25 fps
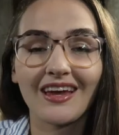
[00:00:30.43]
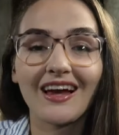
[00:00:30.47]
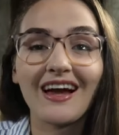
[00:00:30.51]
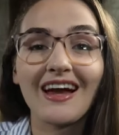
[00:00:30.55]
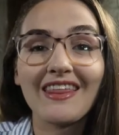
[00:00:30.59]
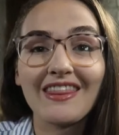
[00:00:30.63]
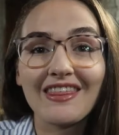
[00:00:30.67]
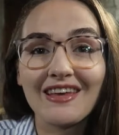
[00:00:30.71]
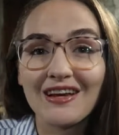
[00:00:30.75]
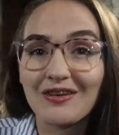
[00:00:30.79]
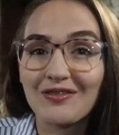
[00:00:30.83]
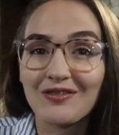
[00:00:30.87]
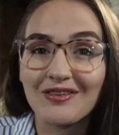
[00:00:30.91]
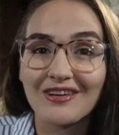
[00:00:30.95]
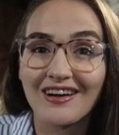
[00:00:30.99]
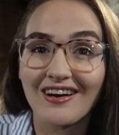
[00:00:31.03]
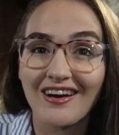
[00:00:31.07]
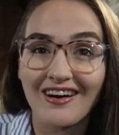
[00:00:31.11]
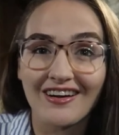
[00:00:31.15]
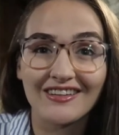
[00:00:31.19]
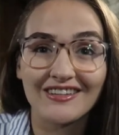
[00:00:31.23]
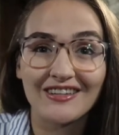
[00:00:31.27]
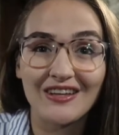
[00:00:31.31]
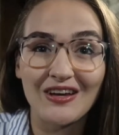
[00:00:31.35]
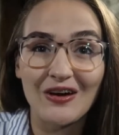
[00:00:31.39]
I think we
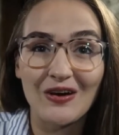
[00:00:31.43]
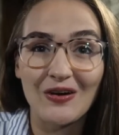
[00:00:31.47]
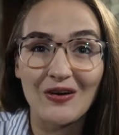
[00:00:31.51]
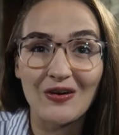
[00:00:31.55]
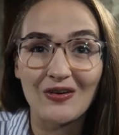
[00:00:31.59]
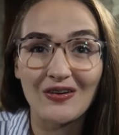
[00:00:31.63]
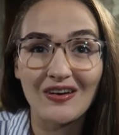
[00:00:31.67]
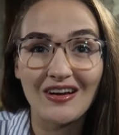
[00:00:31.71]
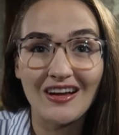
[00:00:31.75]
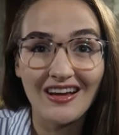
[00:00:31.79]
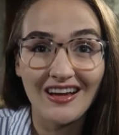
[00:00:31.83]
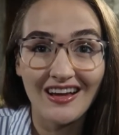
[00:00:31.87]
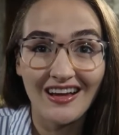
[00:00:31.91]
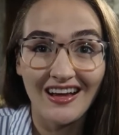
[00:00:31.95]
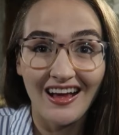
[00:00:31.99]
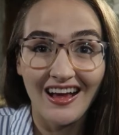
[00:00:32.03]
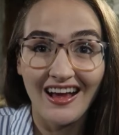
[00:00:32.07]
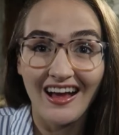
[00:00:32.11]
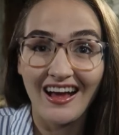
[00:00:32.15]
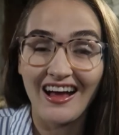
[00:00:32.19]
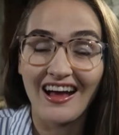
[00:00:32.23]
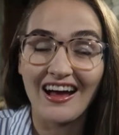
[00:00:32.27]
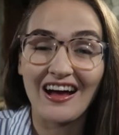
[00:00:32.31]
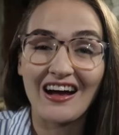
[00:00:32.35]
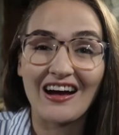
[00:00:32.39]
all know
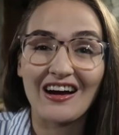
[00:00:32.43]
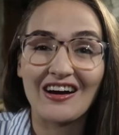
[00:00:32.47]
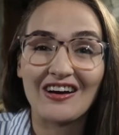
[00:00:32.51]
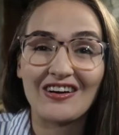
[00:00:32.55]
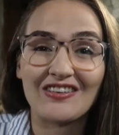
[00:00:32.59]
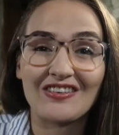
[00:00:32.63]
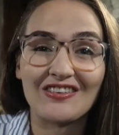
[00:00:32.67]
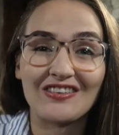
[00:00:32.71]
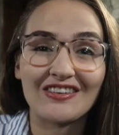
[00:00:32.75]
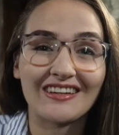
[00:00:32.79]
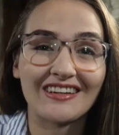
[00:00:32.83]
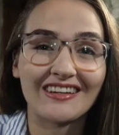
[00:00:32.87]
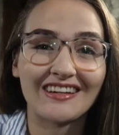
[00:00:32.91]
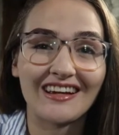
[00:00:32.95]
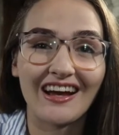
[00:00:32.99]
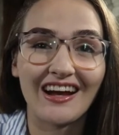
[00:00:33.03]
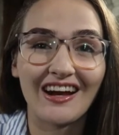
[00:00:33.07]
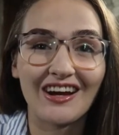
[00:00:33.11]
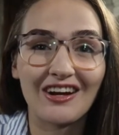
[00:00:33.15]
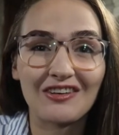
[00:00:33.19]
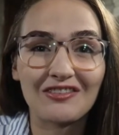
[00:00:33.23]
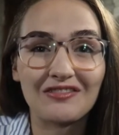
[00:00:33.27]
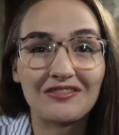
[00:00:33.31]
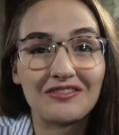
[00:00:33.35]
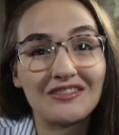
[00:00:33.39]
how
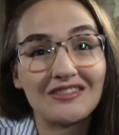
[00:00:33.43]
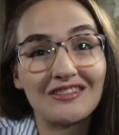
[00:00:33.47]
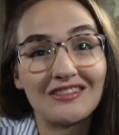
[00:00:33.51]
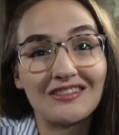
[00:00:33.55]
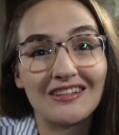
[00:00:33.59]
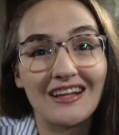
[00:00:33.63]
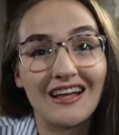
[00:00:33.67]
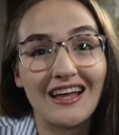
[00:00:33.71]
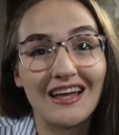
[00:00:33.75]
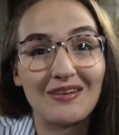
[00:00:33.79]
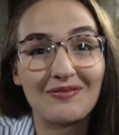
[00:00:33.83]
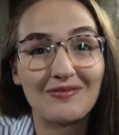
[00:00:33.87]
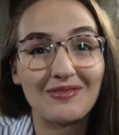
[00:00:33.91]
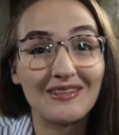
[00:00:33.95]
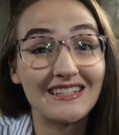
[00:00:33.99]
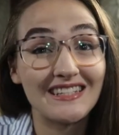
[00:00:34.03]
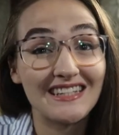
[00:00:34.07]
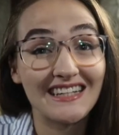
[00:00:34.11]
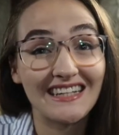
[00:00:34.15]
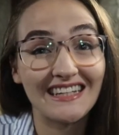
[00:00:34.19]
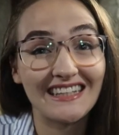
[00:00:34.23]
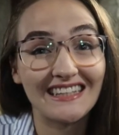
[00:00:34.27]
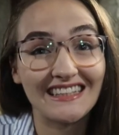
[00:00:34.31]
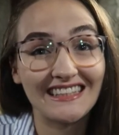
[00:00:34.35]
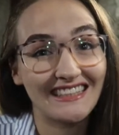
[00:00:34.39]
careful and
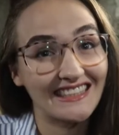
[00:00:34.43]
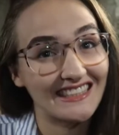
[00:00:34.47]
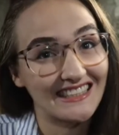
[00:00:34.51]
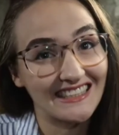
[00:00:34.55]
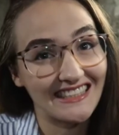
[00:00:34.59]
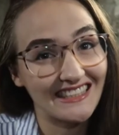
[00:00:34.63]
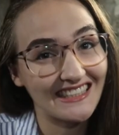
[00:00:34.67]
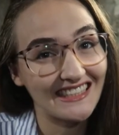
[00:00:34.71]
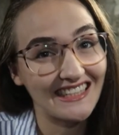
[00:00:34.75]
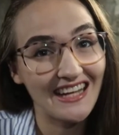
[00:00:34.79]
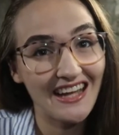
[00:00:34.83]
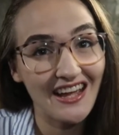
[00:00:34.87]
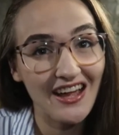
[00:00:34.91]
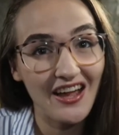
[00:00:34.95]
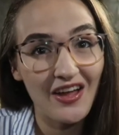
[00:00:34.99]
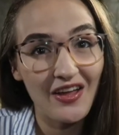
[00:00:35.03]
meticulous